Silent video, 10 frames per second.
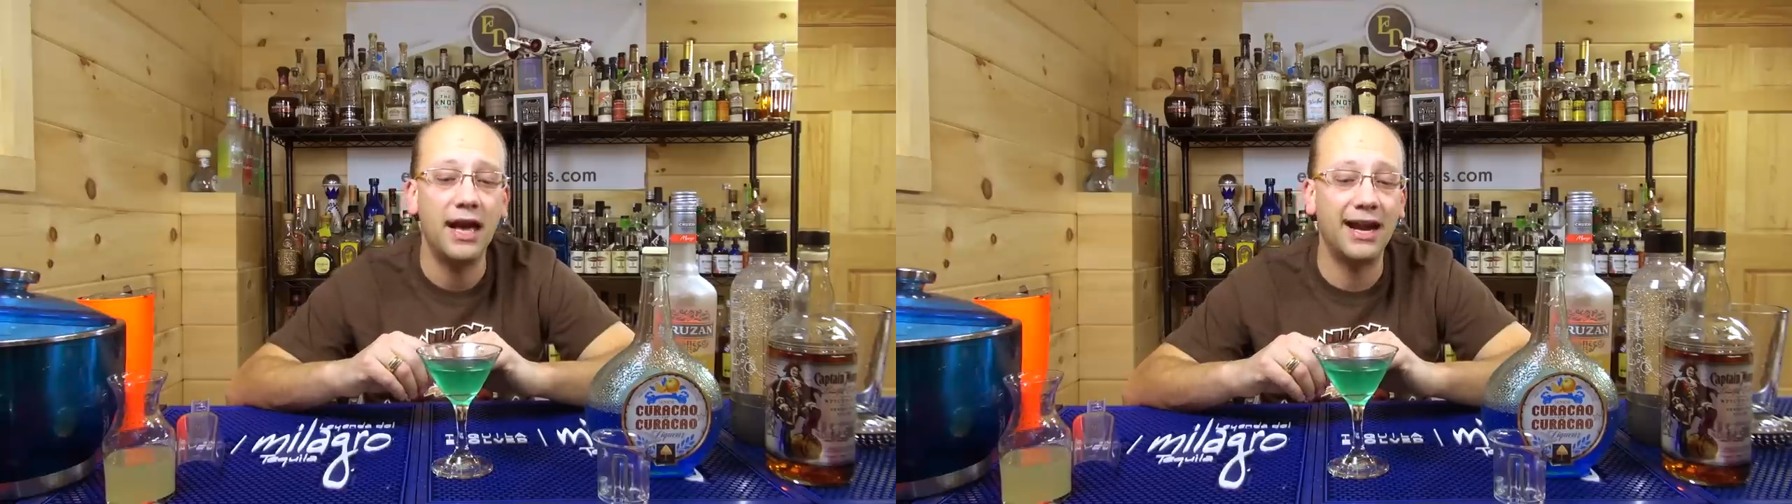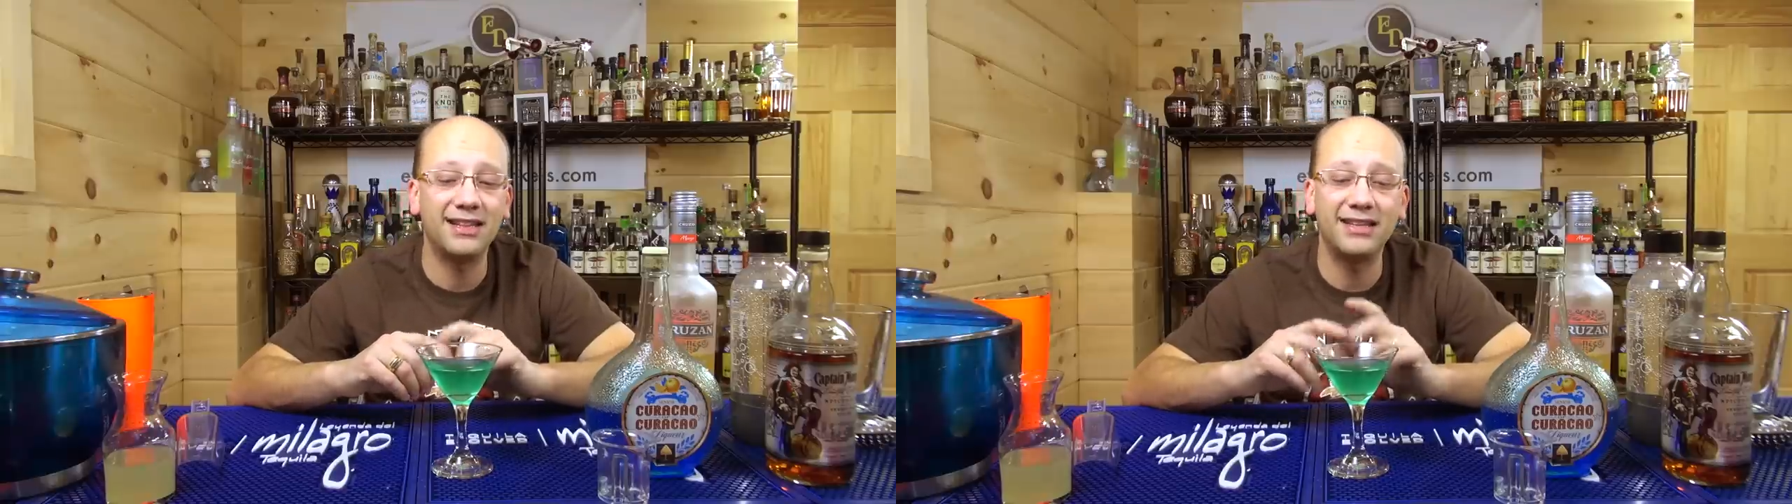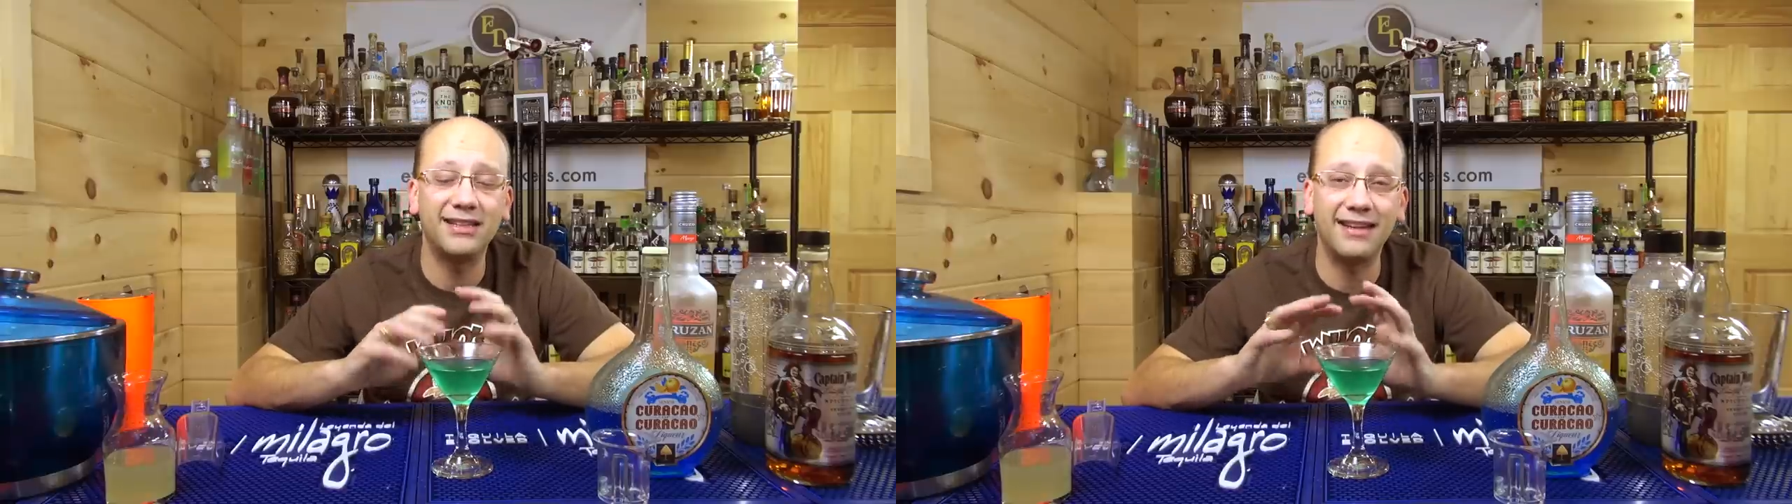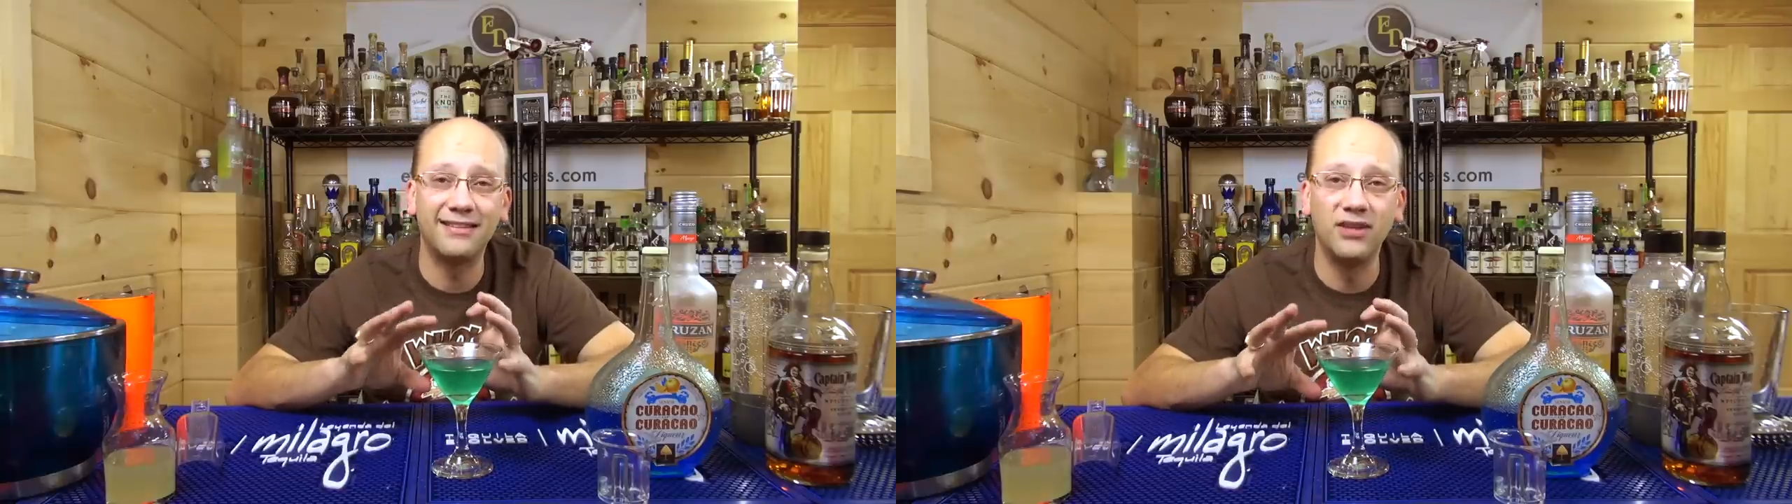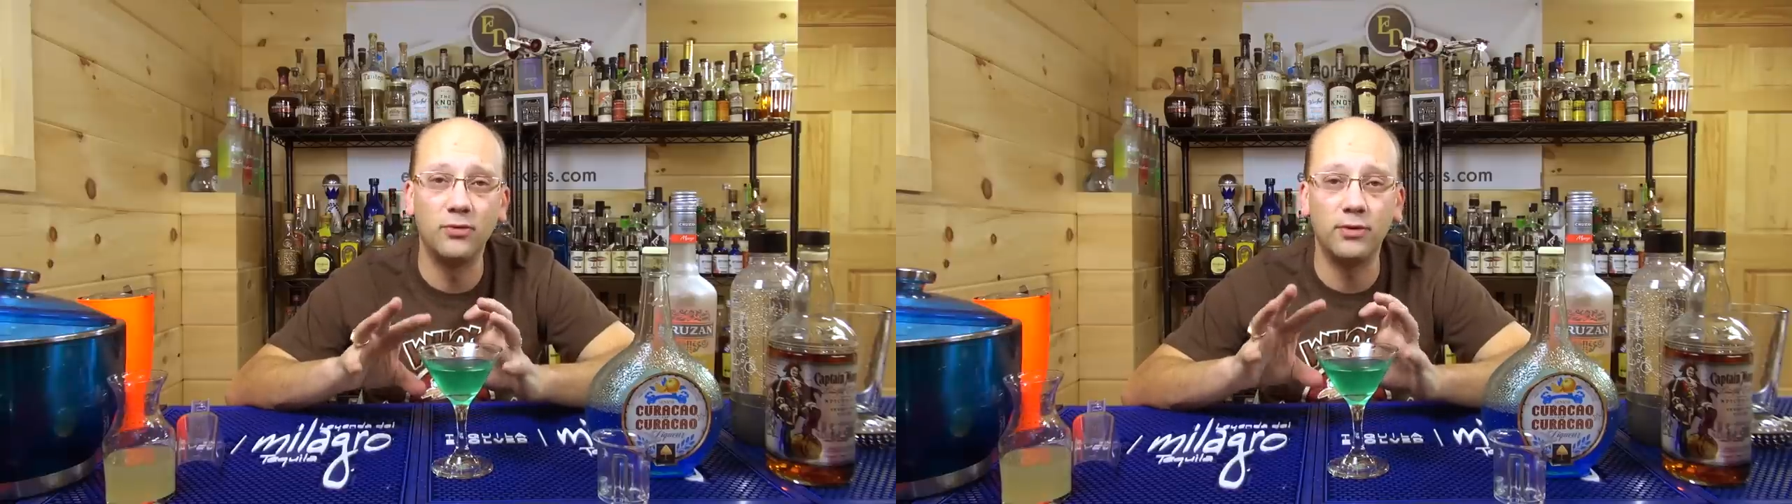And I think that
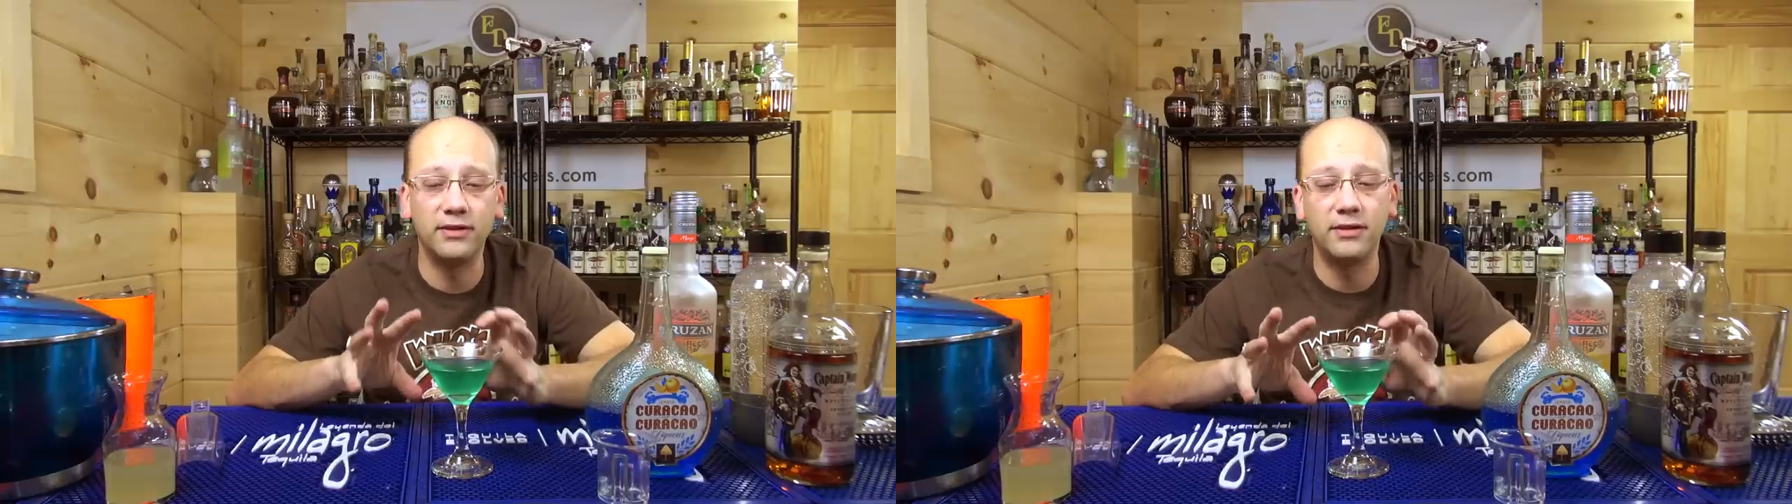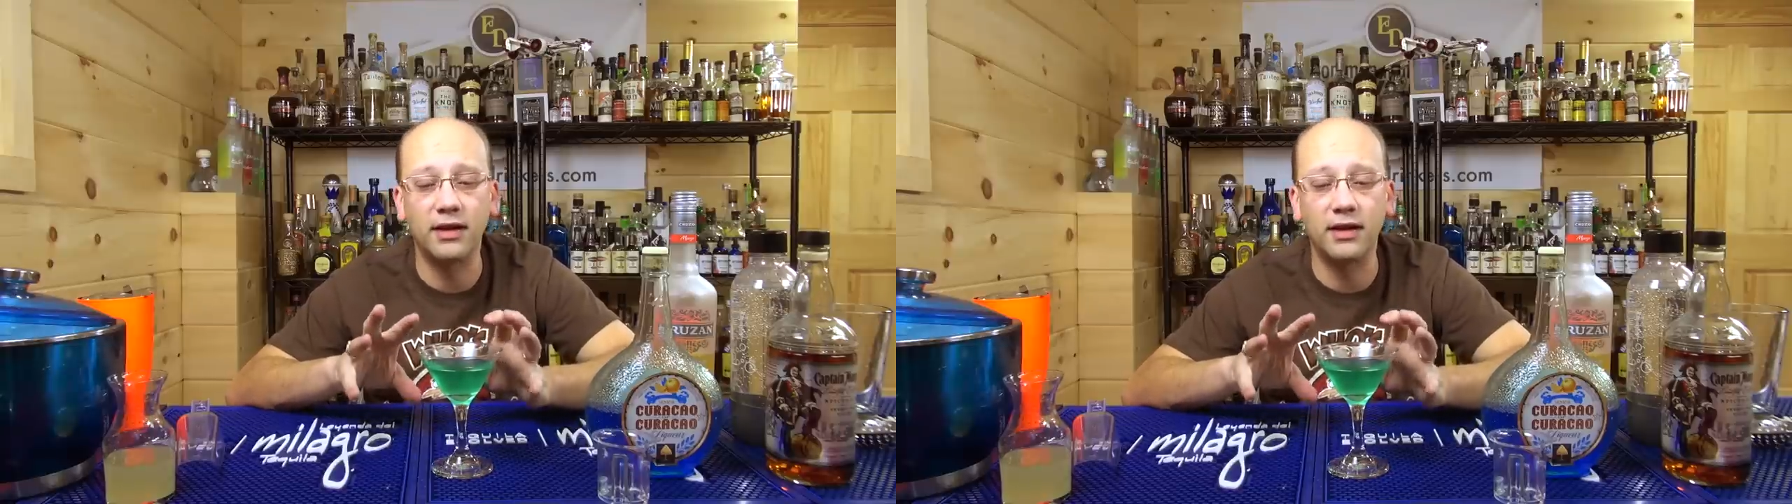still will,